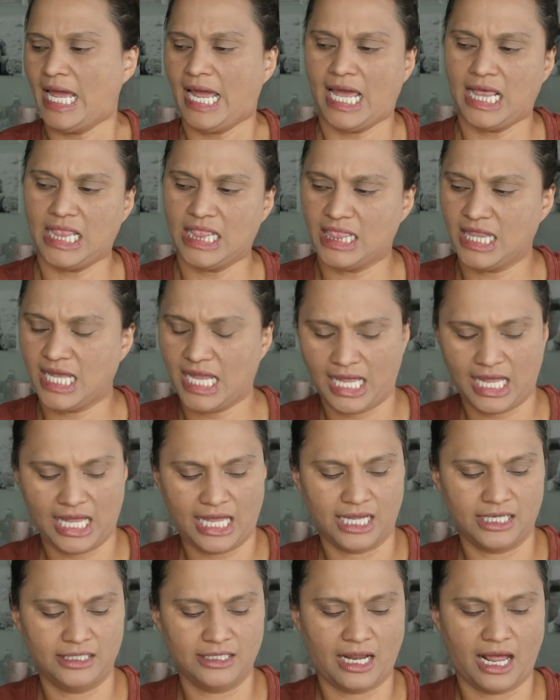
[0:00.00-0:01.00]
And
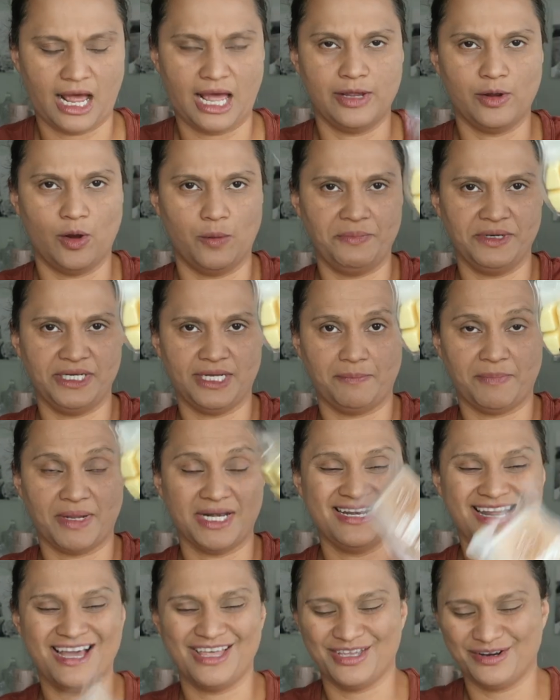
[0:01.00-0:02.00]
then I opened up
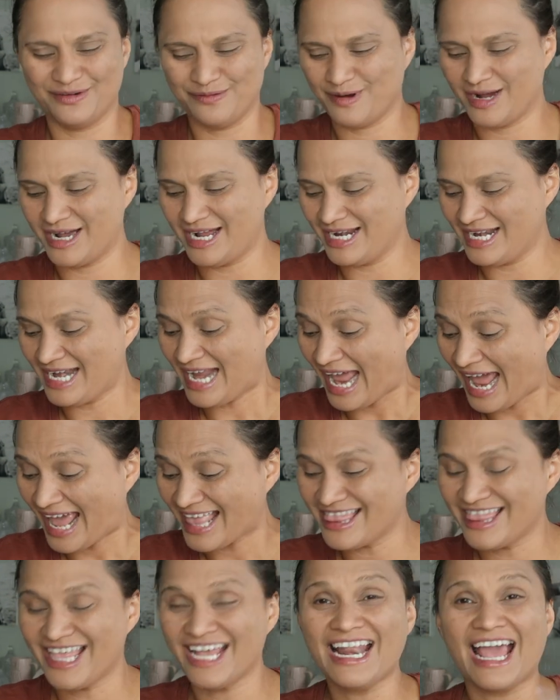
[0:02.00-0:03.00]
another one,
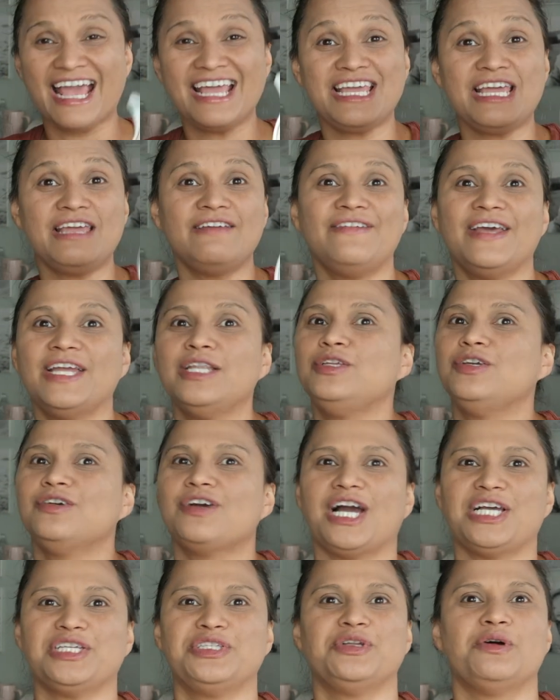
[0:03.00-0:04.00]
and then I even, you
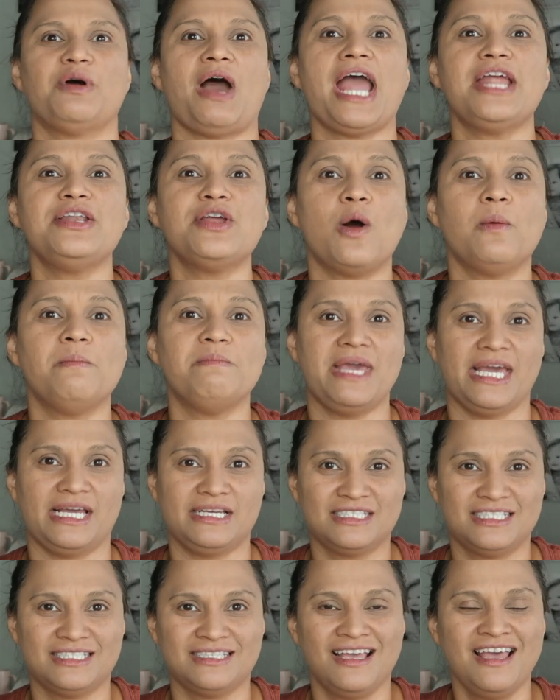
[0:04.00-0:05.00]
guys know, I don't
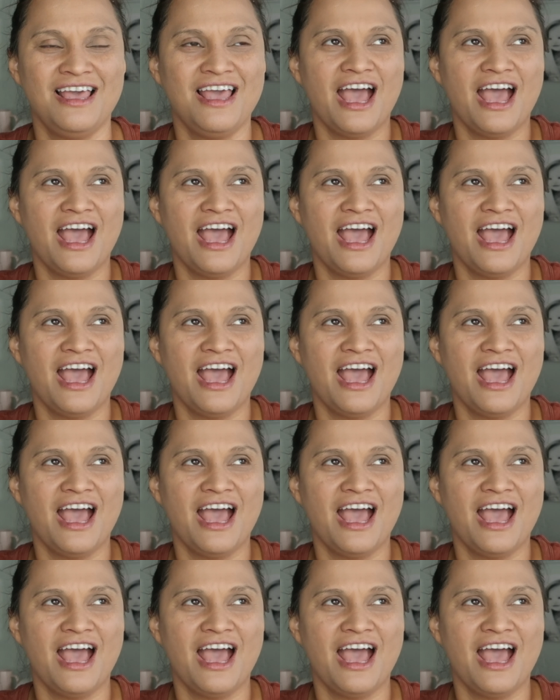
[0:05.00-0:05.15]
mix.